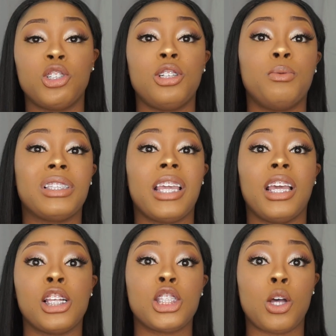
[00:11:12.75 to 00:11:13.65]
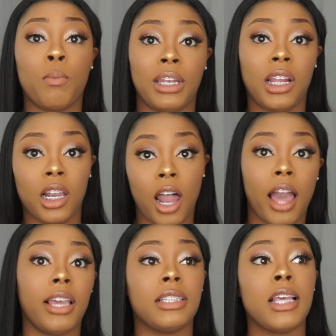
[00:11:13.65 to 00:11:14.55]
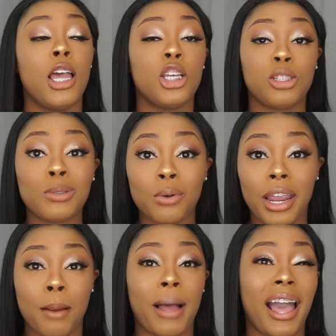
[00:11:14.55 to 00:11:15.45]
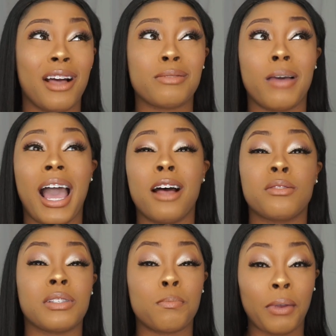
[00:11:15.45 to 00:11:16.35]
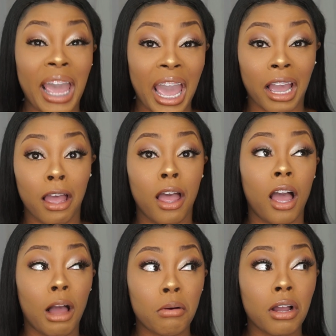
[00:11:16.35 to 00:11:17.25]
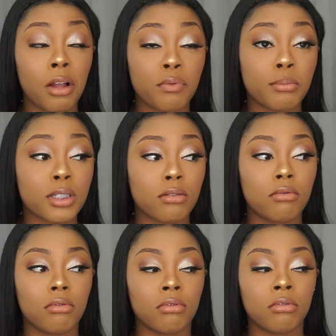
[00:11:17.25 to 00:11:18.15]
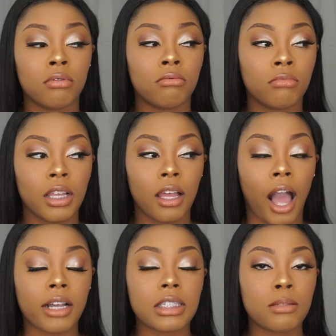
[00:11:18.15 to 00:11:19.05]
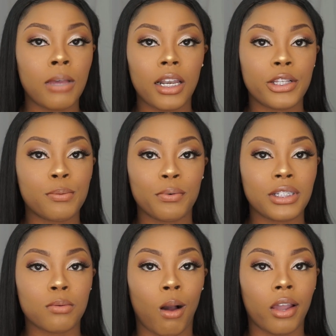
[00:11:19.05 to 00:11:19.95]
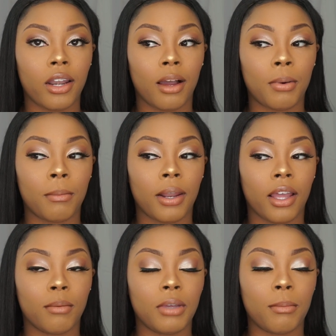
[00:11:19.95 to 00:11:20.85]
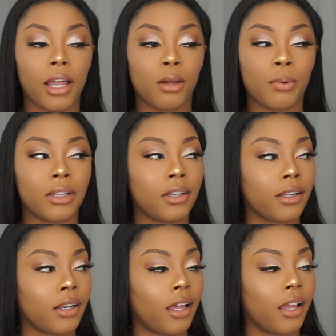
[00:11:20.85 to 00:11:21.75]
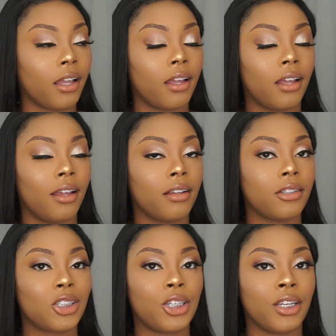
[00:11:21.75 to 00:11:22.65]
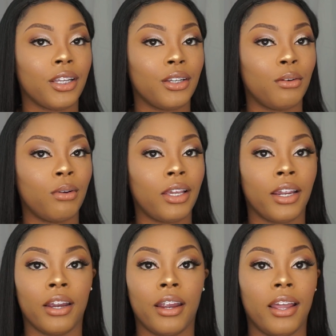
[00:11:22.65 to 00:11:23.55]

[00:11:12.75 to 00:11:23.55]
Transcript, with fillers: She was getting so many clients. She was over here at my house. My house was packed. I would come from school. I could smell the spritz walking up. I'm like, me and my little brother looking like, she ain't there doing hair.